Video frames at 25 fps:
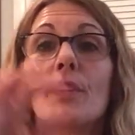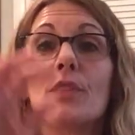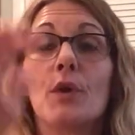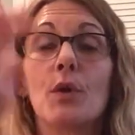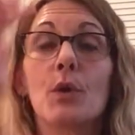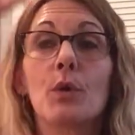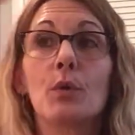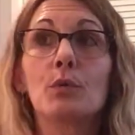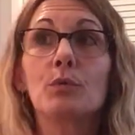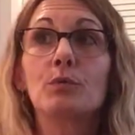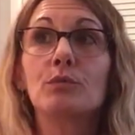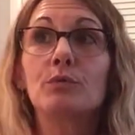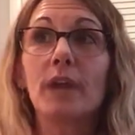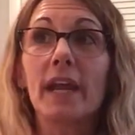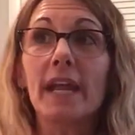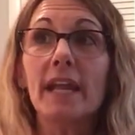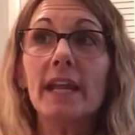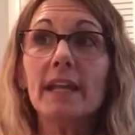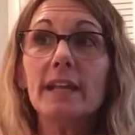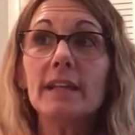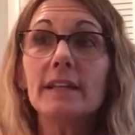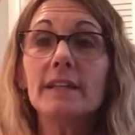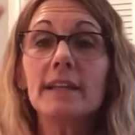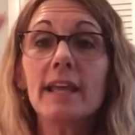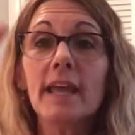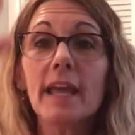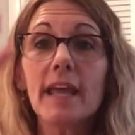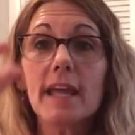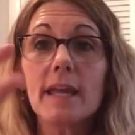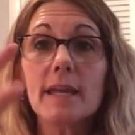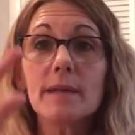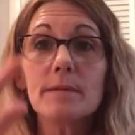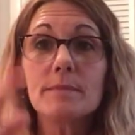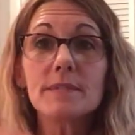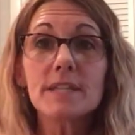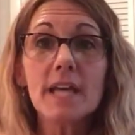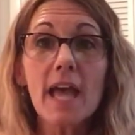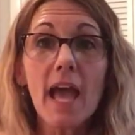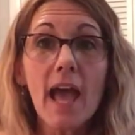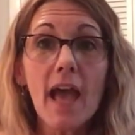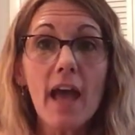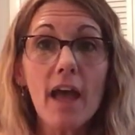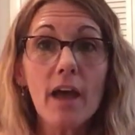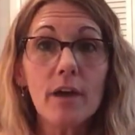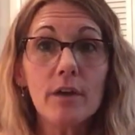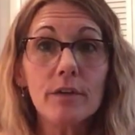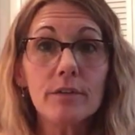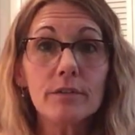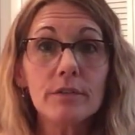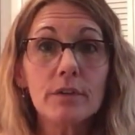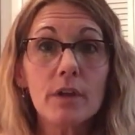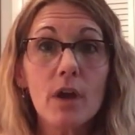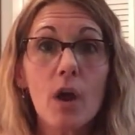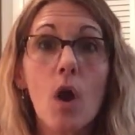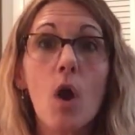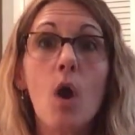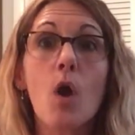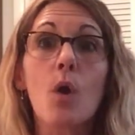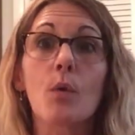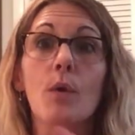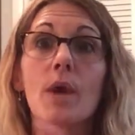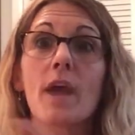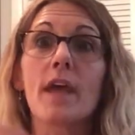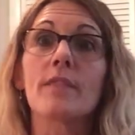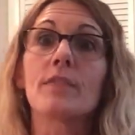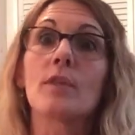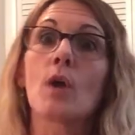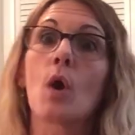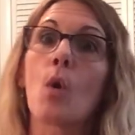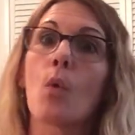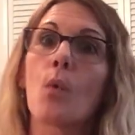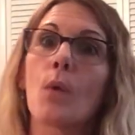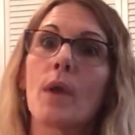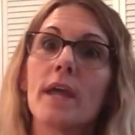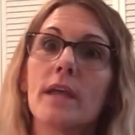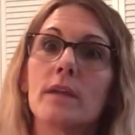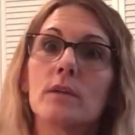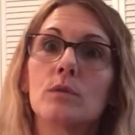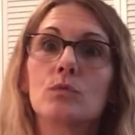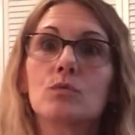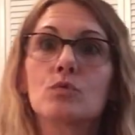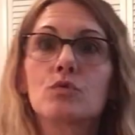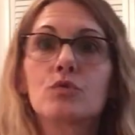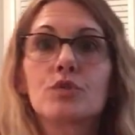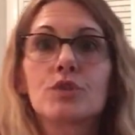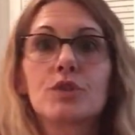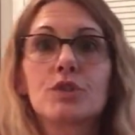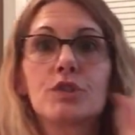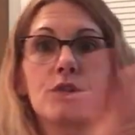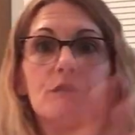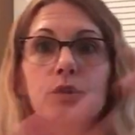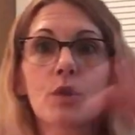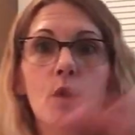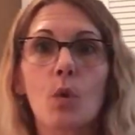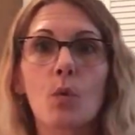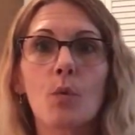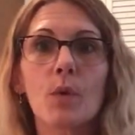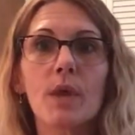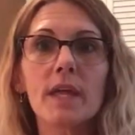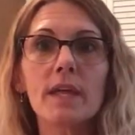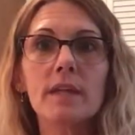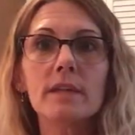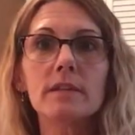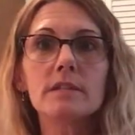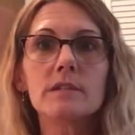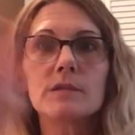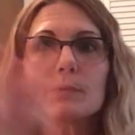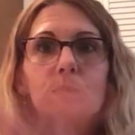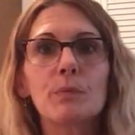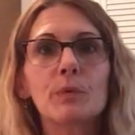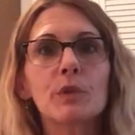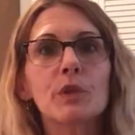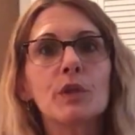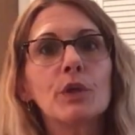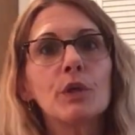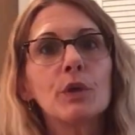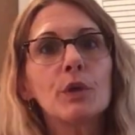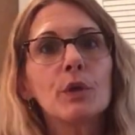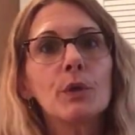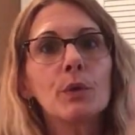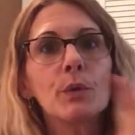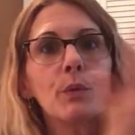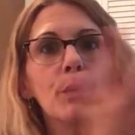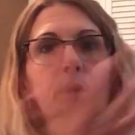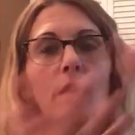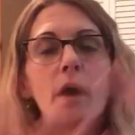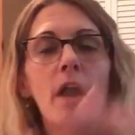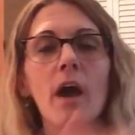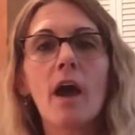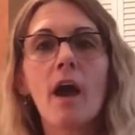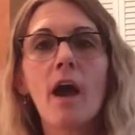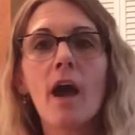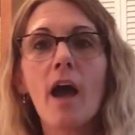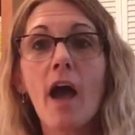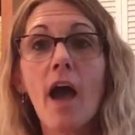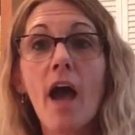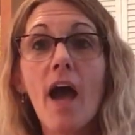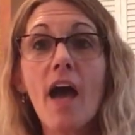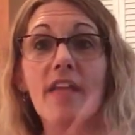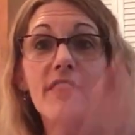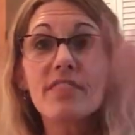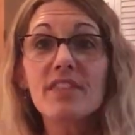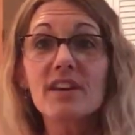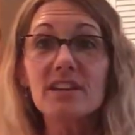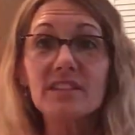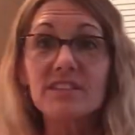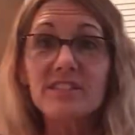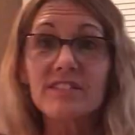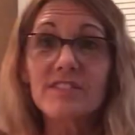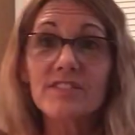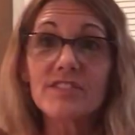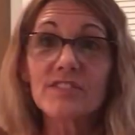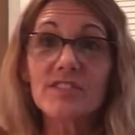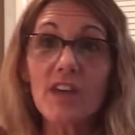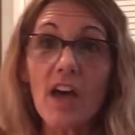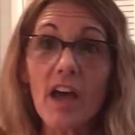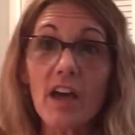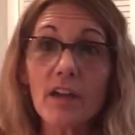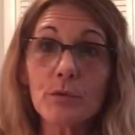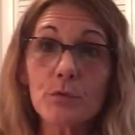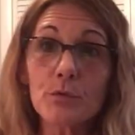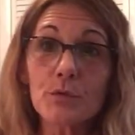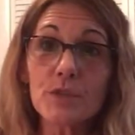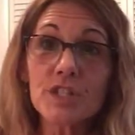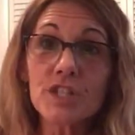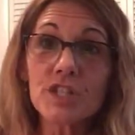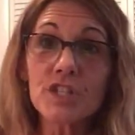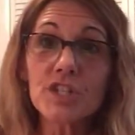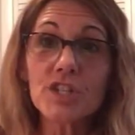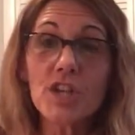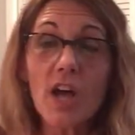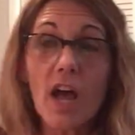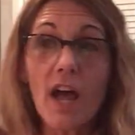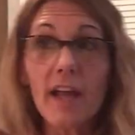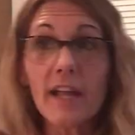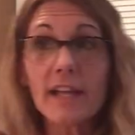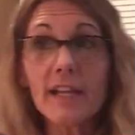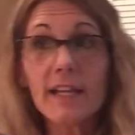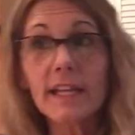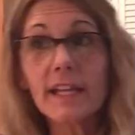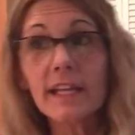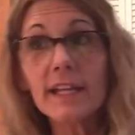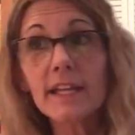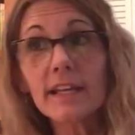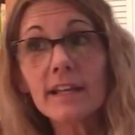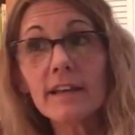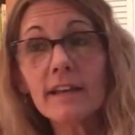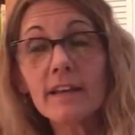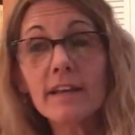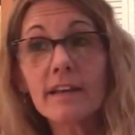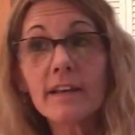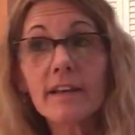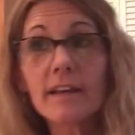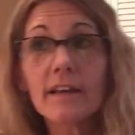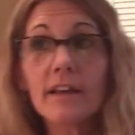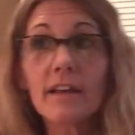The rain came down. Oh, and the wind blew. The sun was shining.